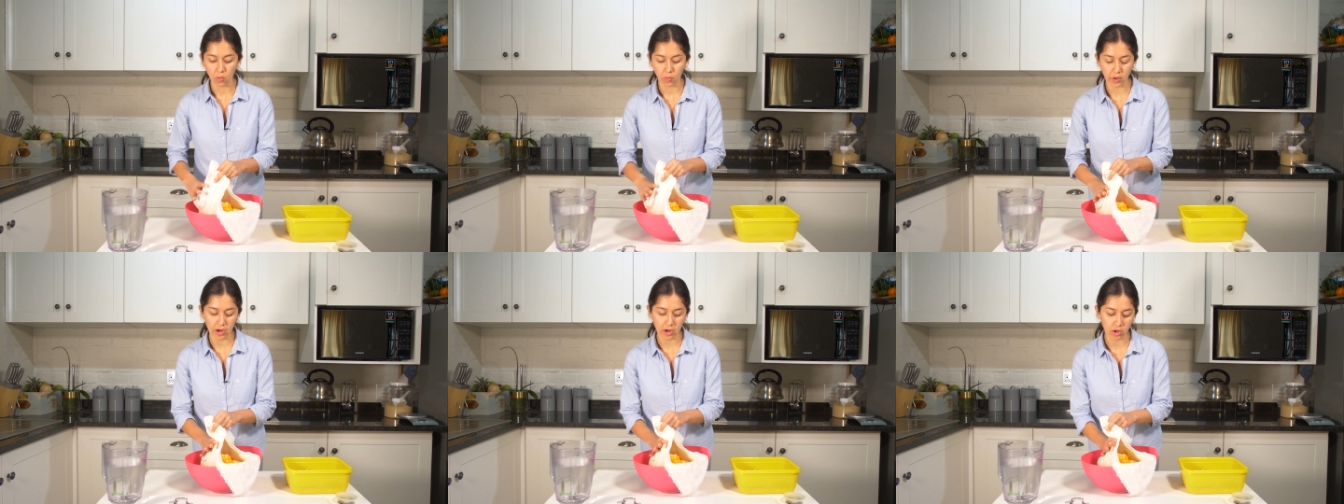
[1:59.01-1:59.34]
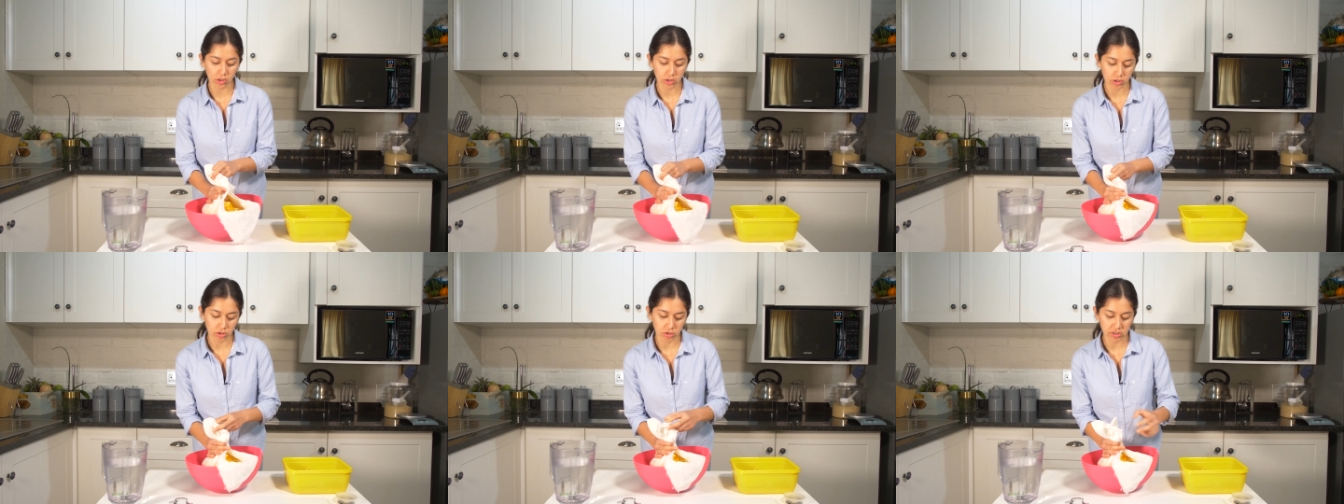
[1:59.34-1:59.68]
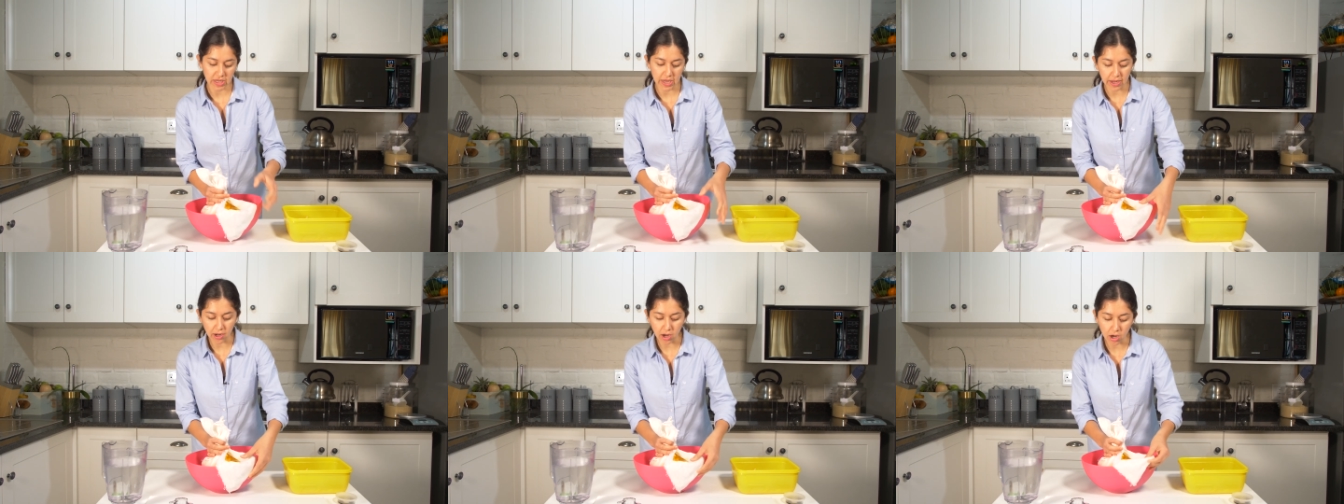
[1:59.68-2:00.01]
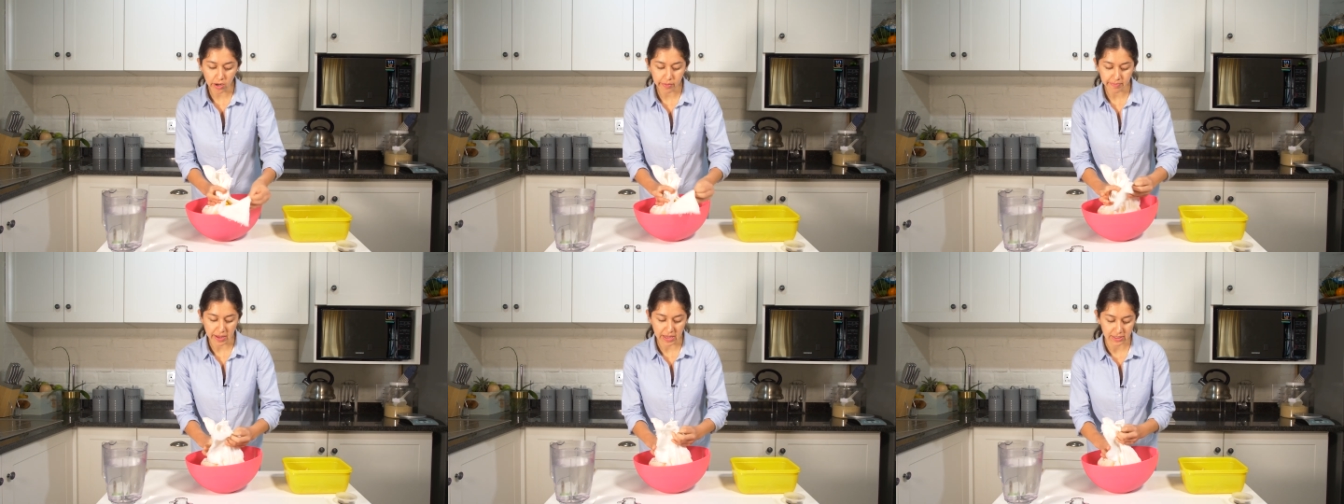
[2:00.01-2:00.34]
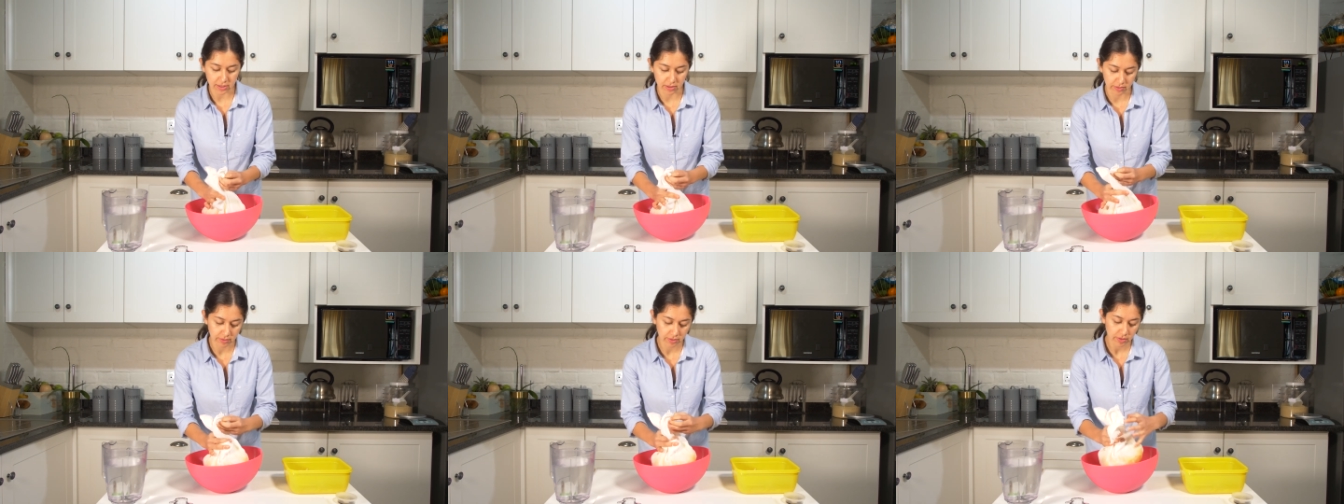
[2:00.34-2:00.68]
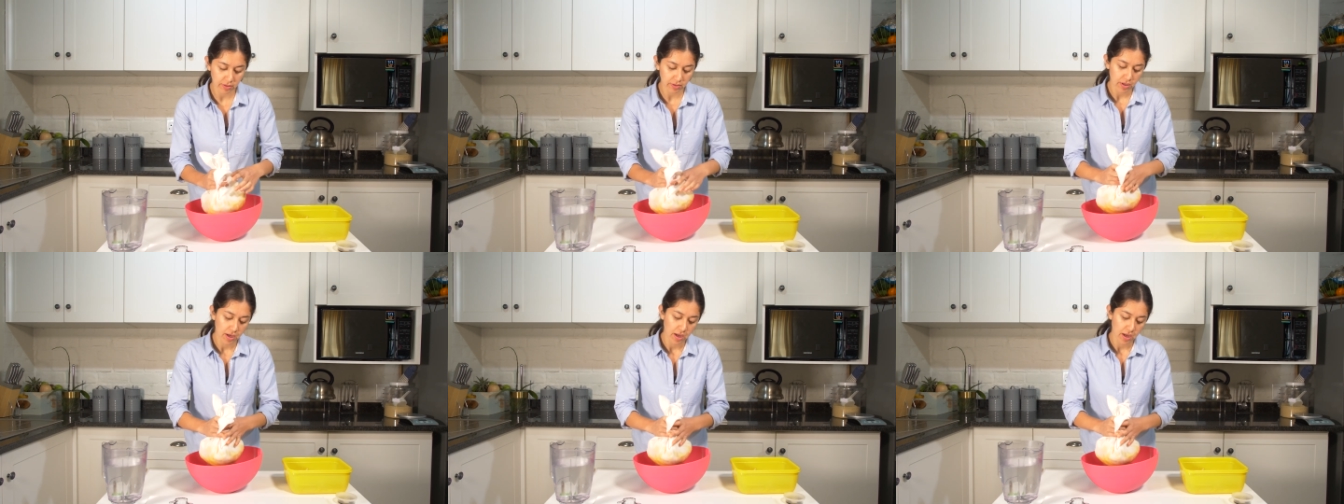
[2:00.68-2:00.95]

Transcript: we are going to take our muslin,